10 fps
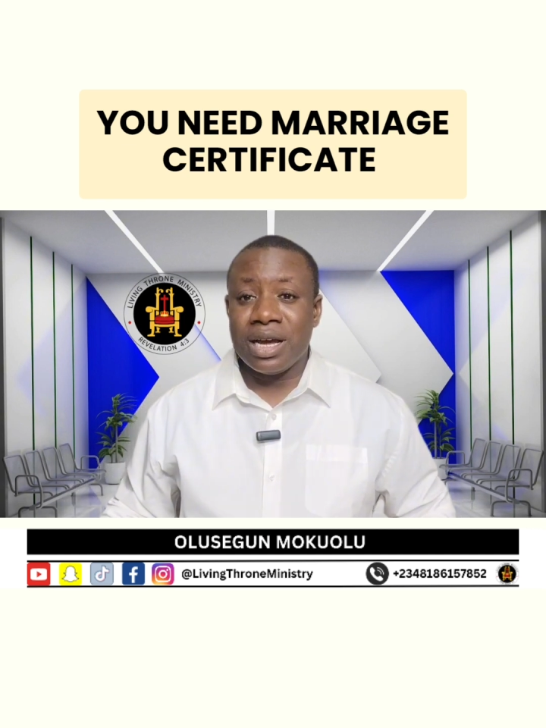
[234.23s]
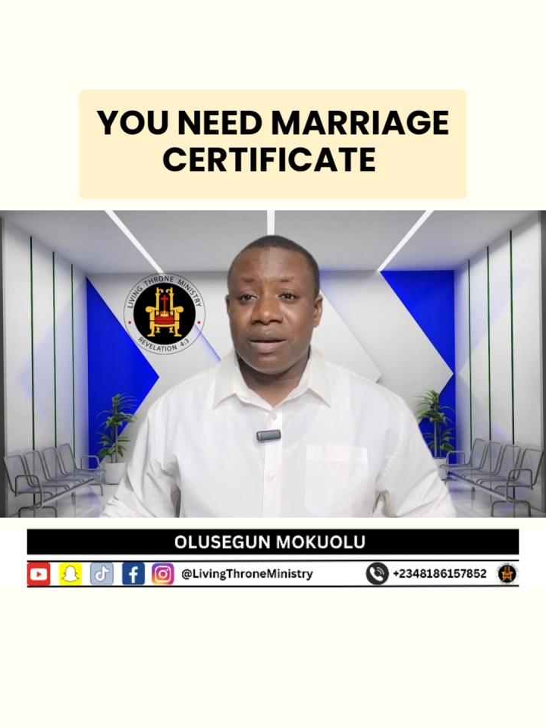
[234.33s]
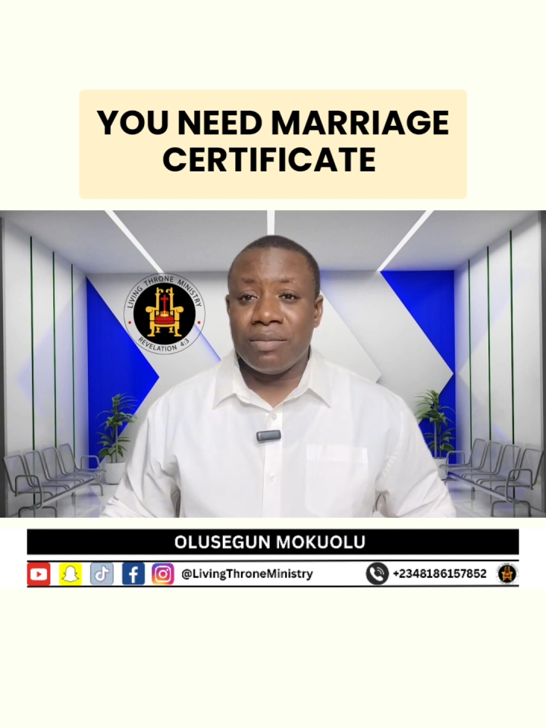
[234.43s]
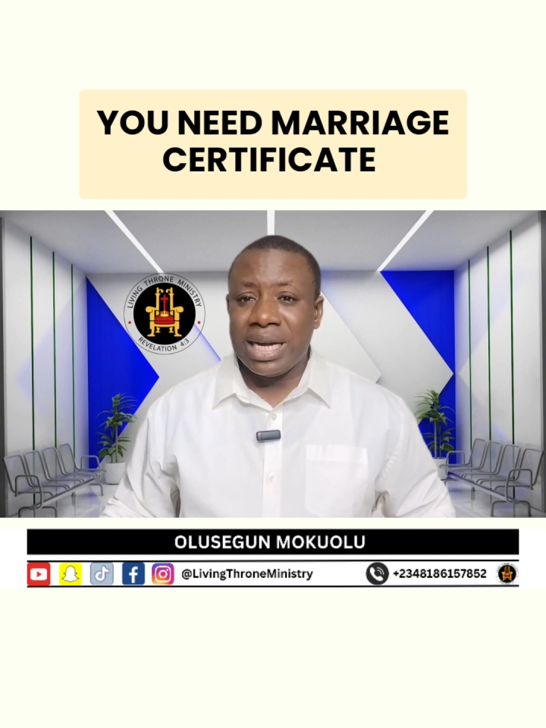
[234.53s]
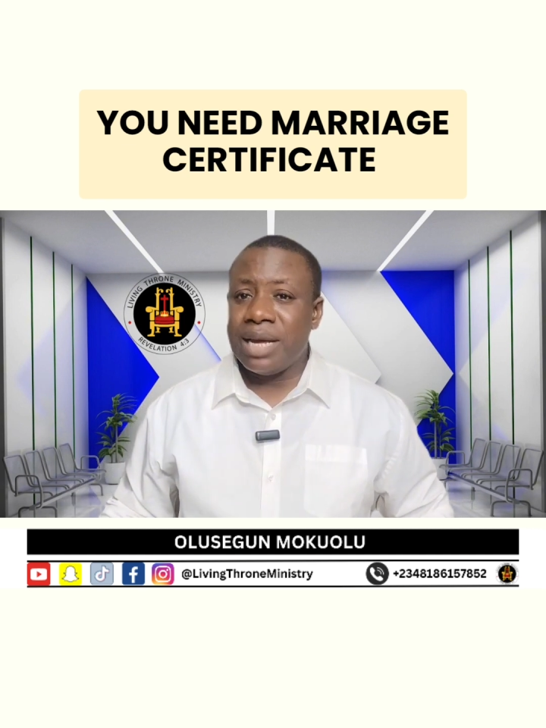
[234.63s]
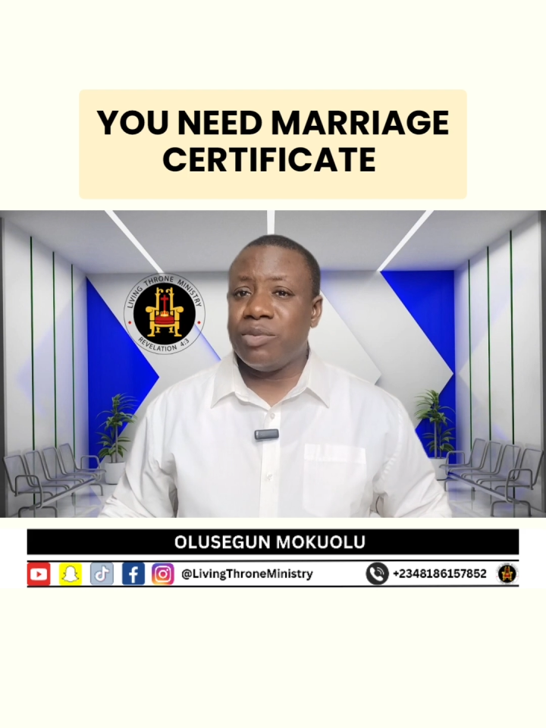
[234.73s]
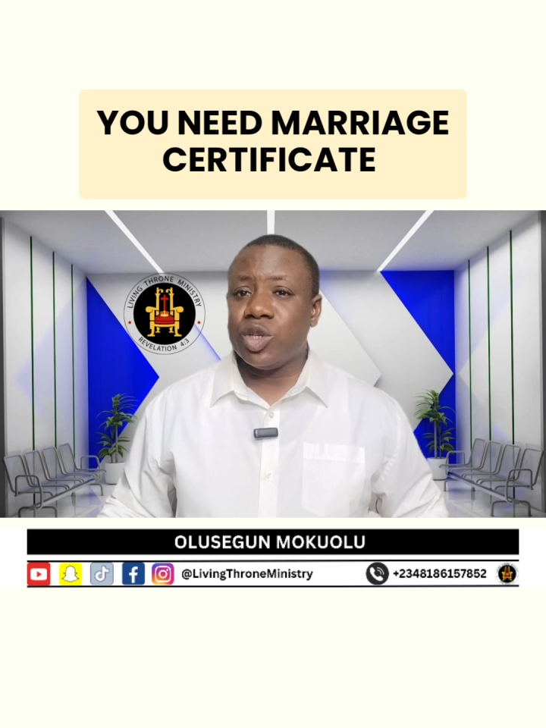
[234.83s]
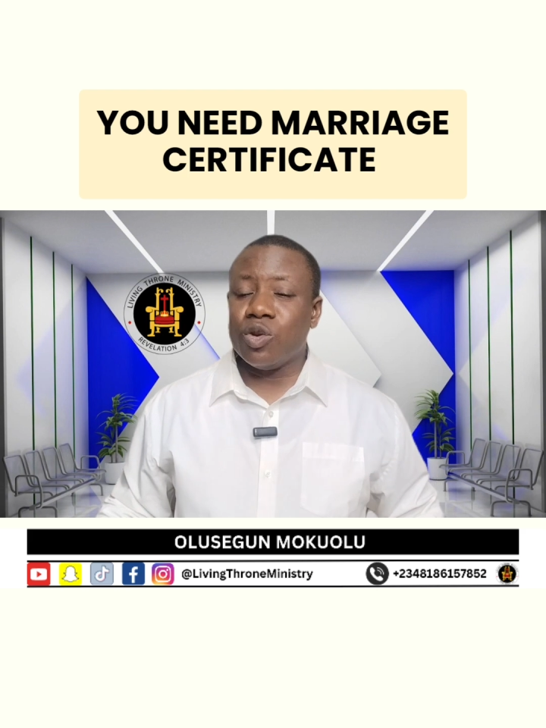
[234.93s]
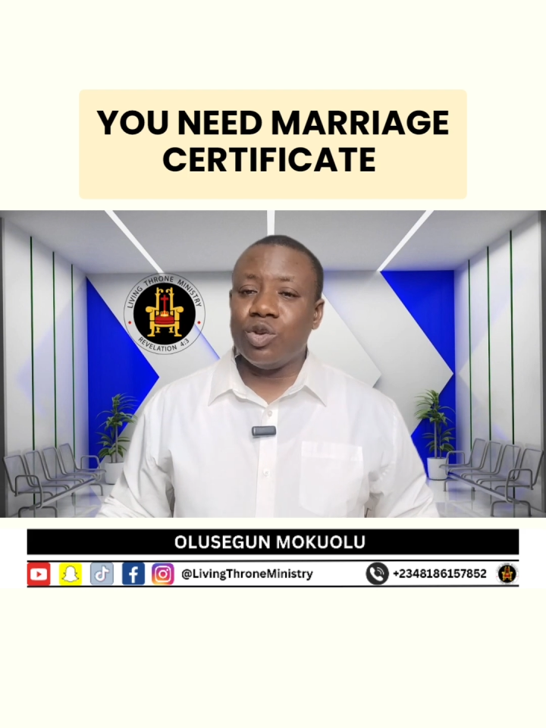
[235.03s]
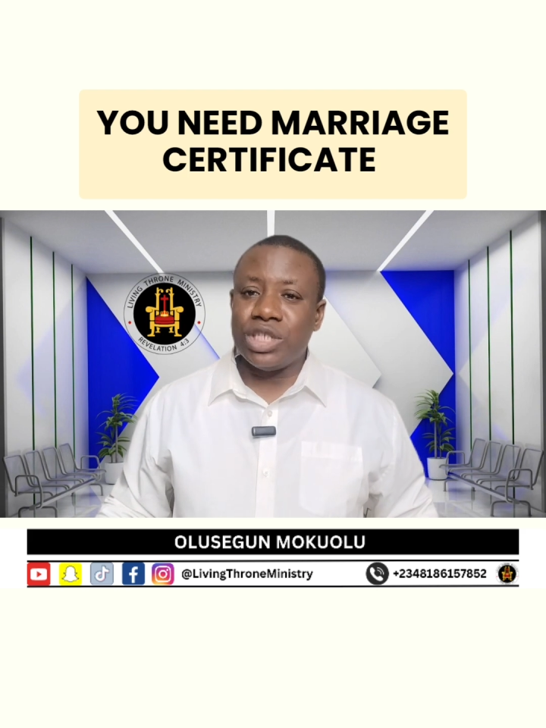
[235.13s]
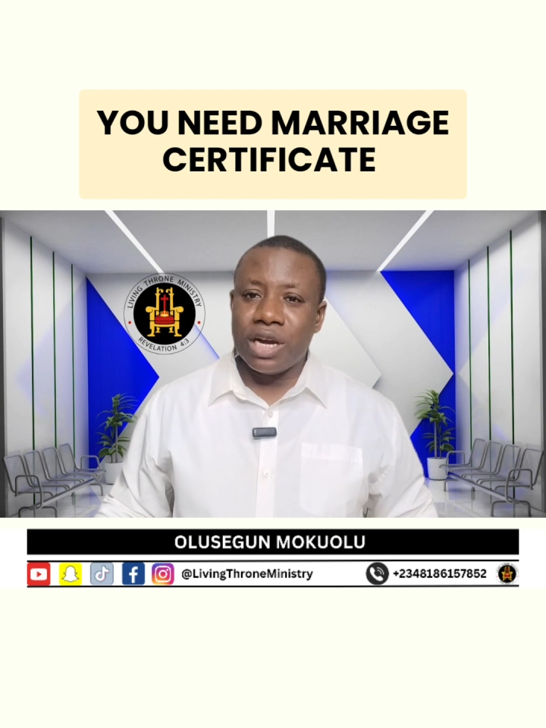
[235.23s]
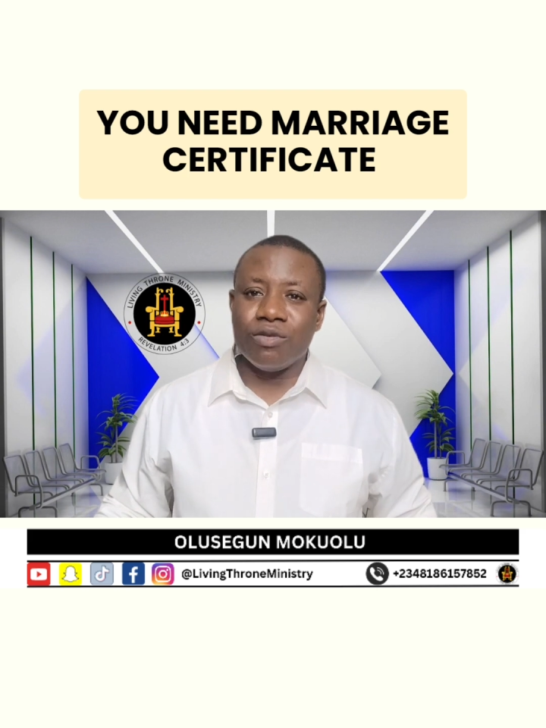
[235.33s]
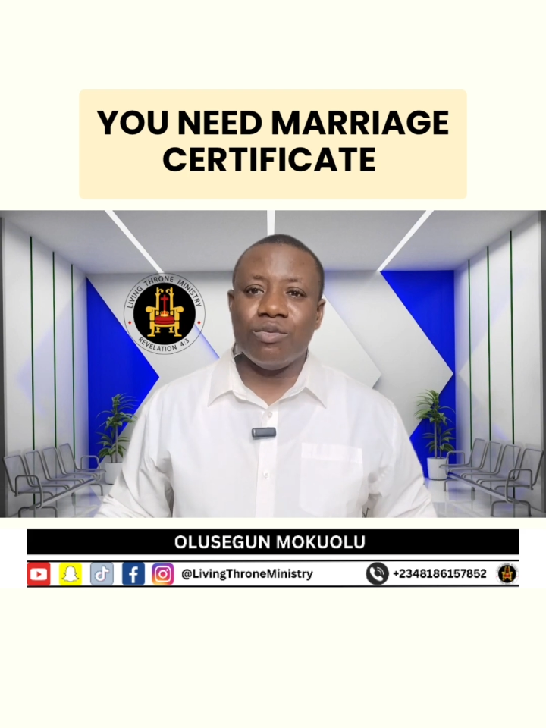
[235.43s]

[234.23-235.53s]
My name is Olusegun